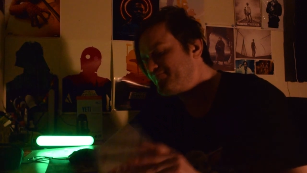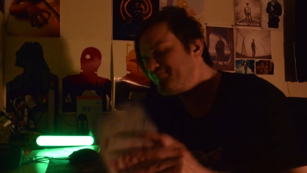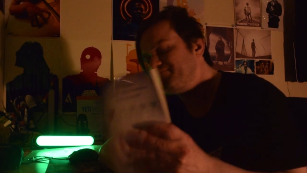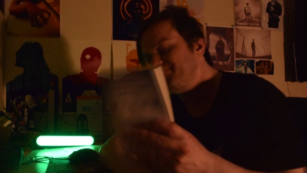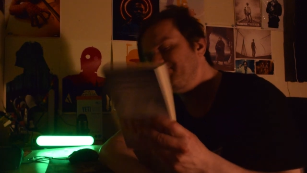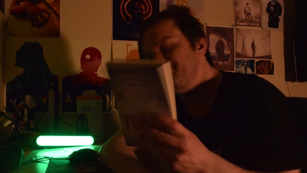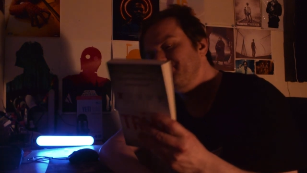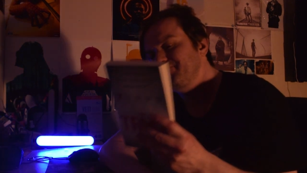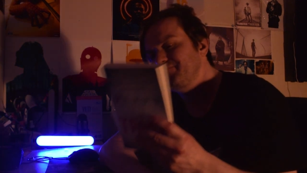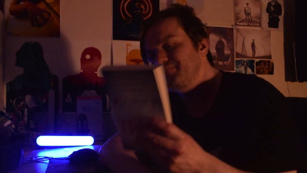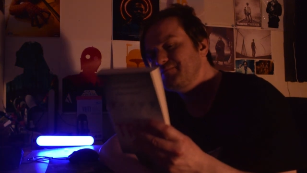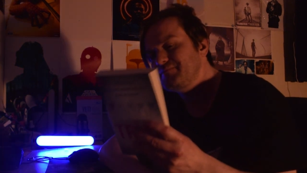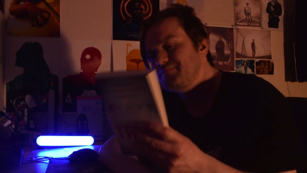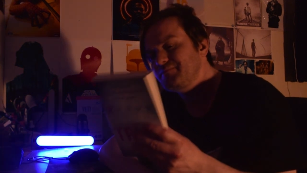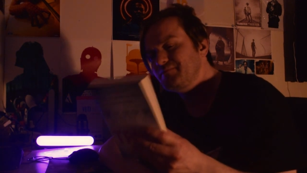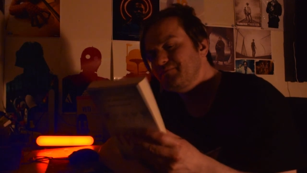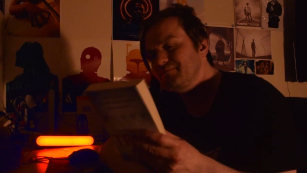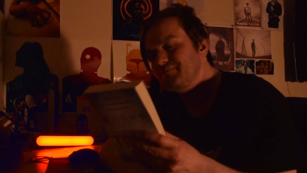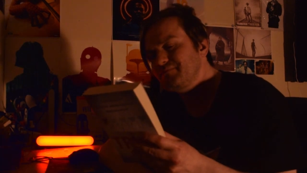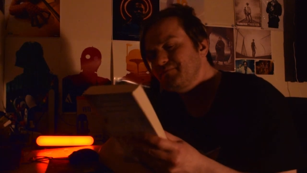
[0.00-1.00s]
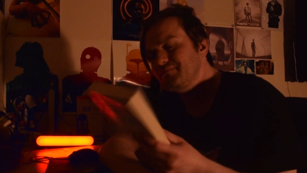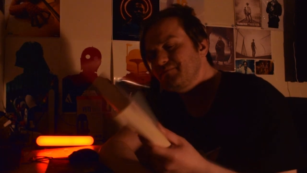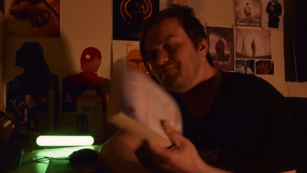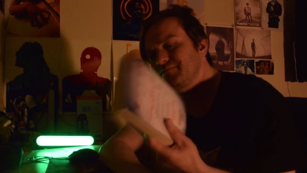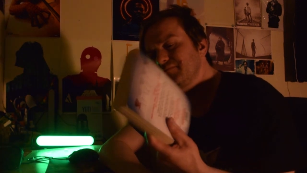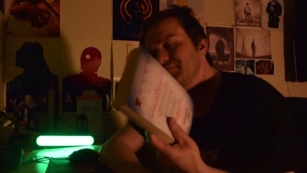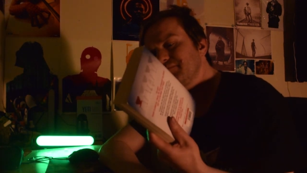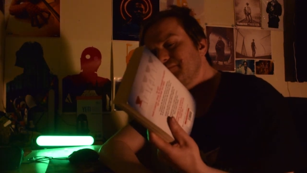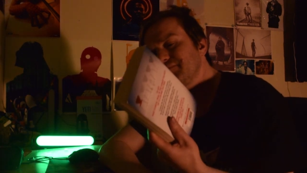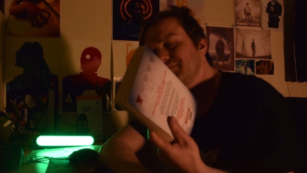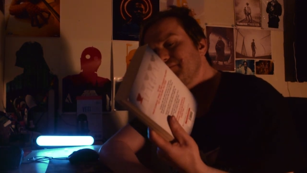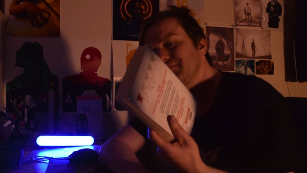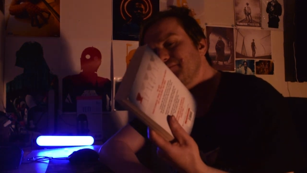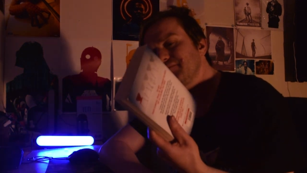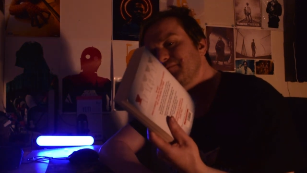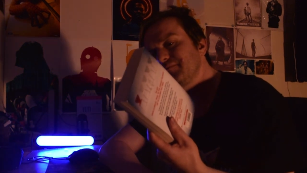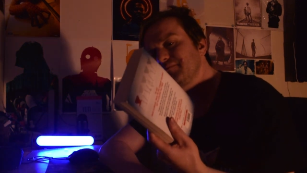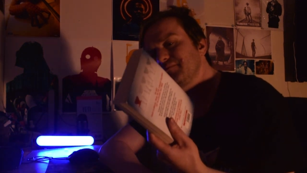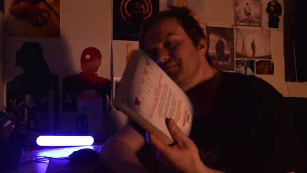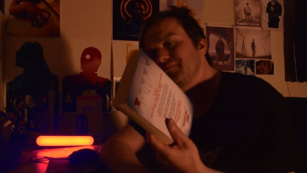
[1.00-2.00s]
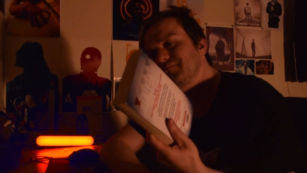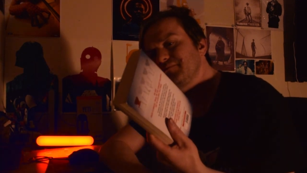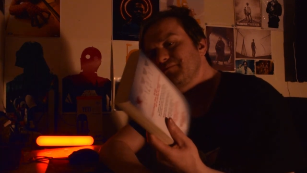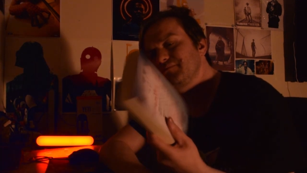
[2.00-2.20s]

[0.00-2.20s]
(no one is talking)